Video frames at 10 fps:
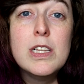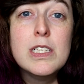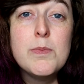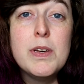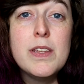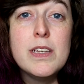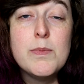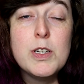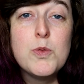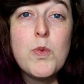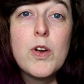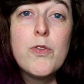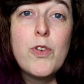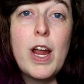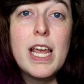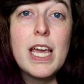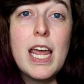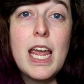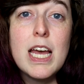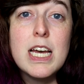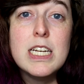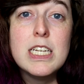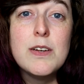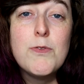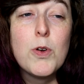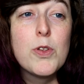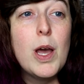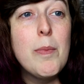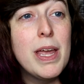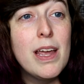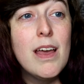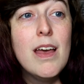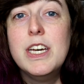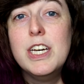Elizabeth is much more frank and forthcoming